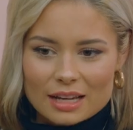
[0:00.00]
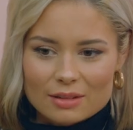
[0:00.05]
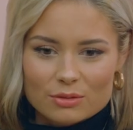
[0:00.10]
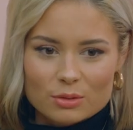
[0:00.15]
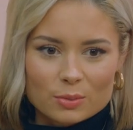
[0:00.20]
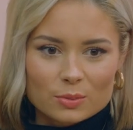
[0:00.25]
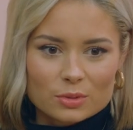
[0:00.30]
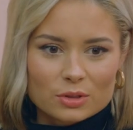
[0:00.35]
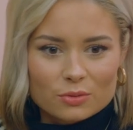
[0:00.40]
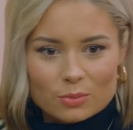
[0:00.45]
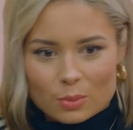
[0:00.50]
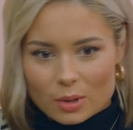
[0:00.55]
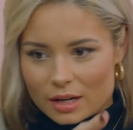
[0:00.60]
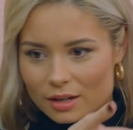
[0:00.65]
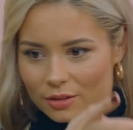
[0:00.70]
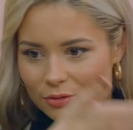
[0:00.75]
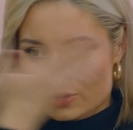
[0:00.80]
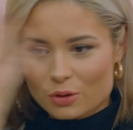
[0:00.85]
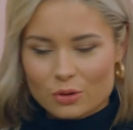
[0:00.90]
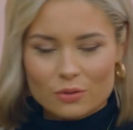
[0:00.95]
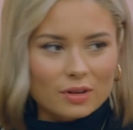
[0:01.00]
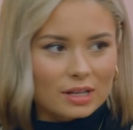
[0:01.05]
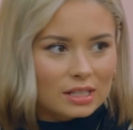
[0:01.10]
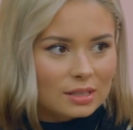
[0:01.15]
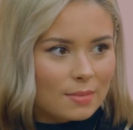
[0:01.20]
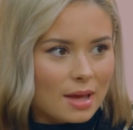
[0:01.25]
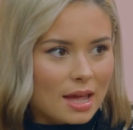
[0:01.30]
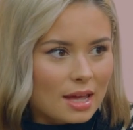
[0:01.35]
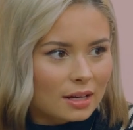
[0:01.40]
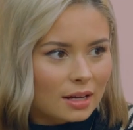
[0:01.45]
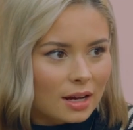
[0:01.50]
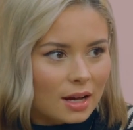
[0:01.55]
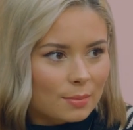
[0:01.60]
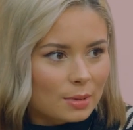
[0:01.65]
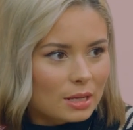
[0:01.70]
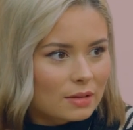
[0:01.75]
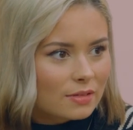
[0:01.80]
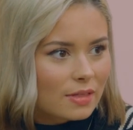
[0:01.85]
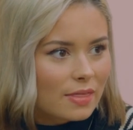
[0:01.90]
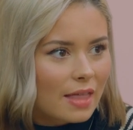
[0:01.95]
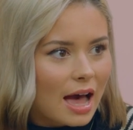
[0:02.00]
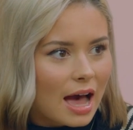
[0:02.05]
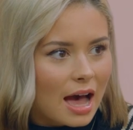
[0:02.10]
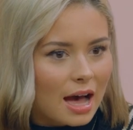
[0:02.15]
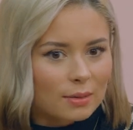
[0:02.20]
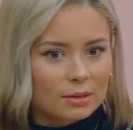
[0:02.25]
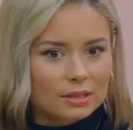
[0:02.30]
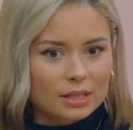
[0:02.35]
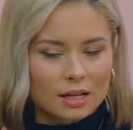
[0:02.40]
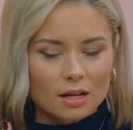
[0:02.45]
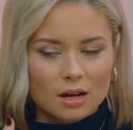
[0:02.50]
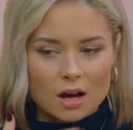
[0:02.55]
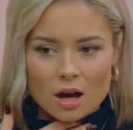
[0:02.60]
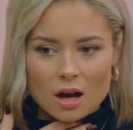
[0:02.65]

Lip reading: everyone was wearing full-face makeup. Even that, I was like,